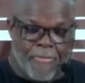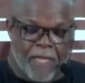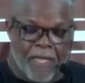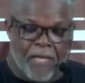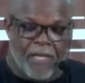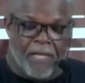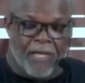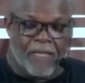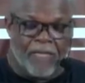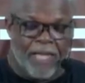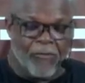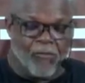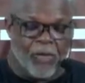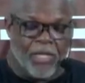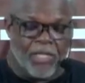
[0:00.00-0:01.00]

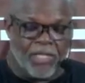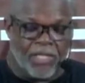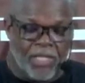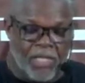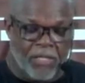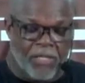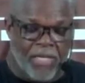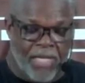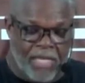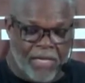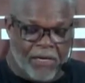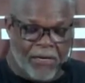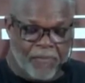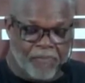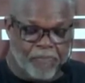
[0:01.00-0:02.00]
that we are still
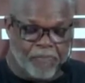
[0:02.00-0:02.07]
here.